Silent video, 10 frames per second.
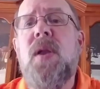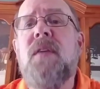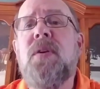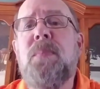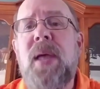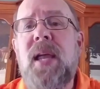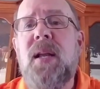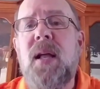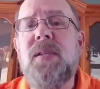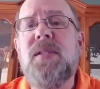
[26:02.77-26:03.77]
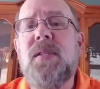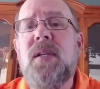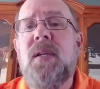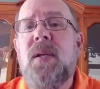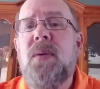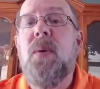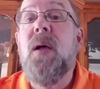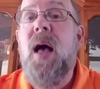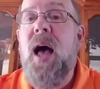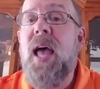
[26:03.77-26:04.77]
never paid us.
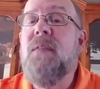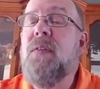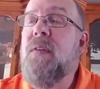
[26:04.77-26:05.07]
Well, I have a